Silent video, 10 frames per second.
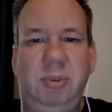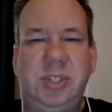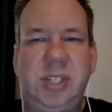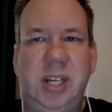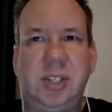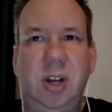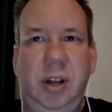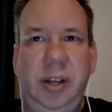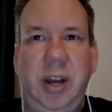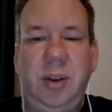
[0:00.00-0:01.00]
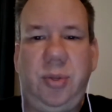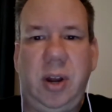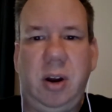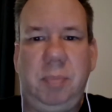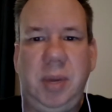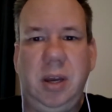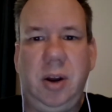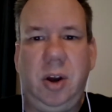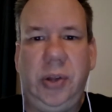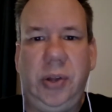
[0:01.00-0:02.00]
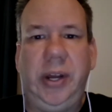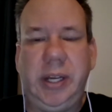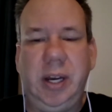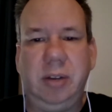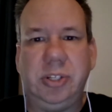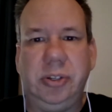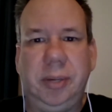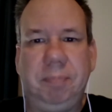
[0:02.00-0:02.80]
say it's online therapy and online counseling.